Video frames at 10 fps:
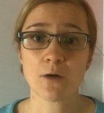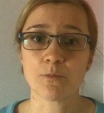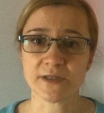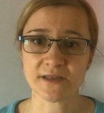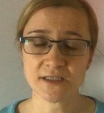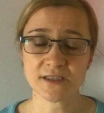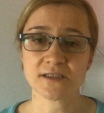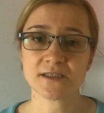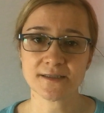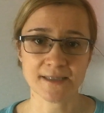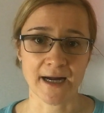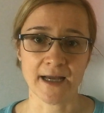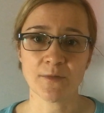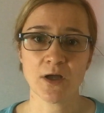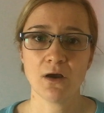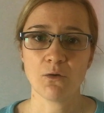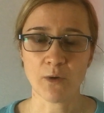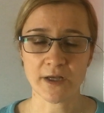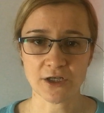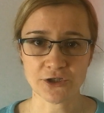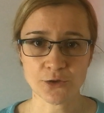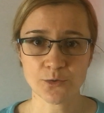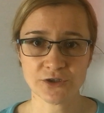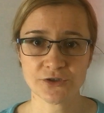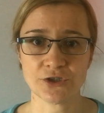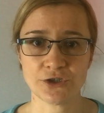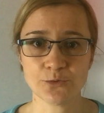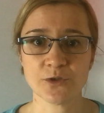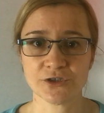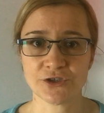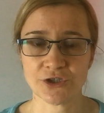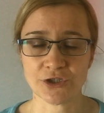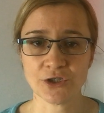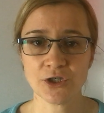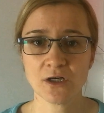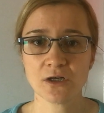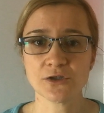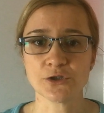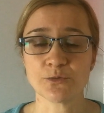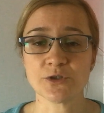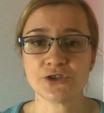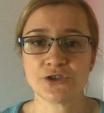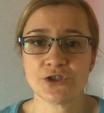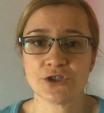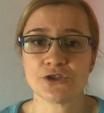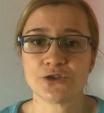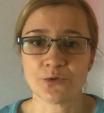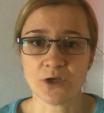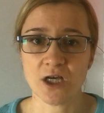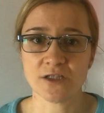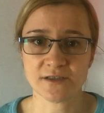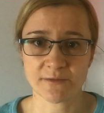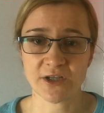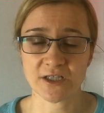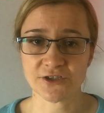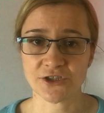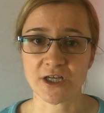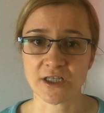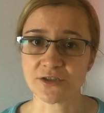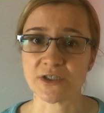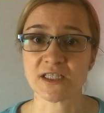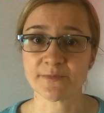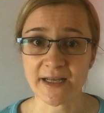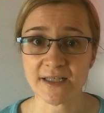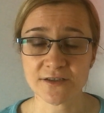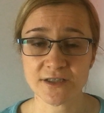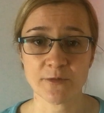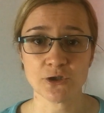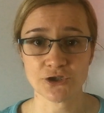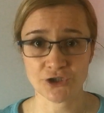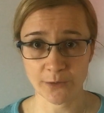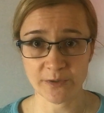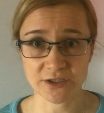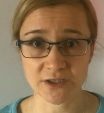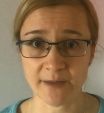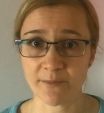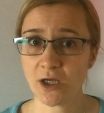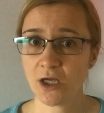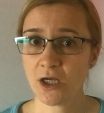But this is the time when you want to you want students to learn something that you're going to explain it to them, show it to them,